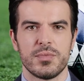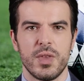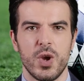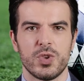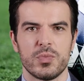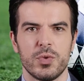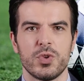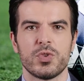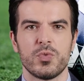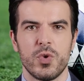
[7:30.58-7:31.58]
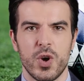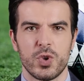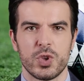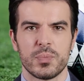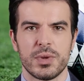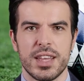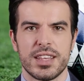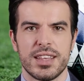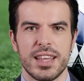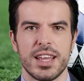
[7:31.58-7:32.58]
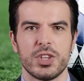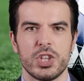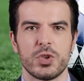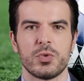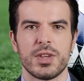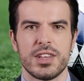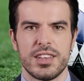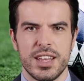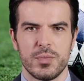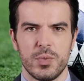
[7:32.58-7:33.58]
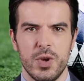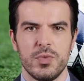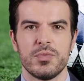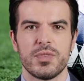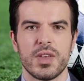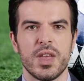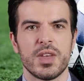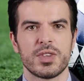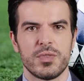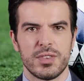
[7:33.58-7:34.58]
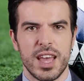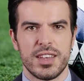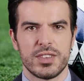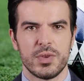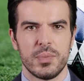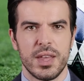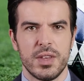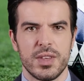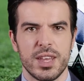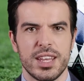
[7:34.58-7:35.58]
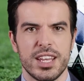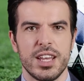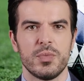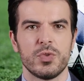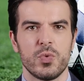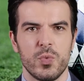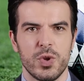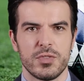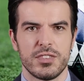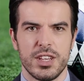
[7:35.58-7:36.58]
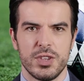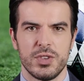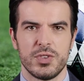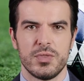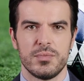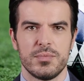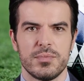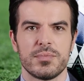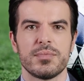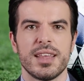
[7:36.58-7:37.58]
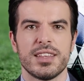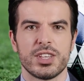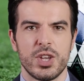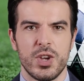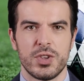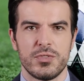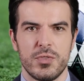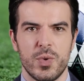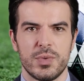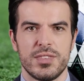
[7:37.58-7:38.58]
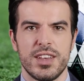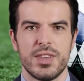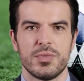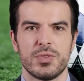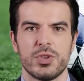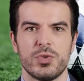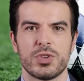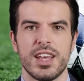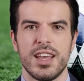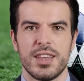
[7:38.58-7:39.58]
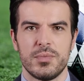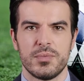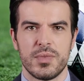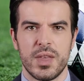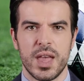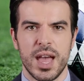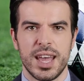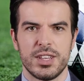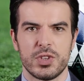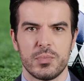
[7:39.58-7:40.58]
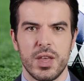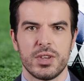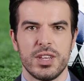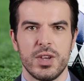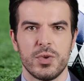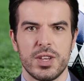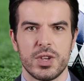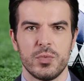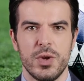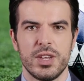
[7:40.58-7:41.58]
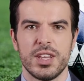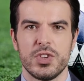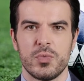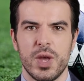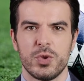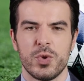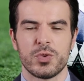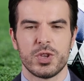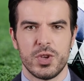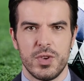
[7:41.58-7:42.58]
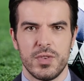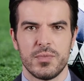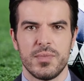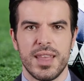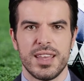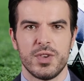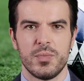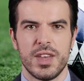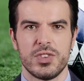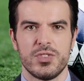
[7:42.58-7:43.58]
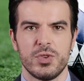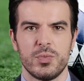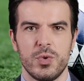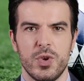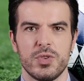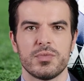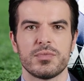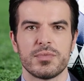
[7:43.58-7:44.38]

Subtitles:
Ball sports were also played in ancient Greece and Rome, though not at the Panhellenic Games or in theaters. Its current form developed through time, and its popularity quickly swept over Europe and the rest of the world.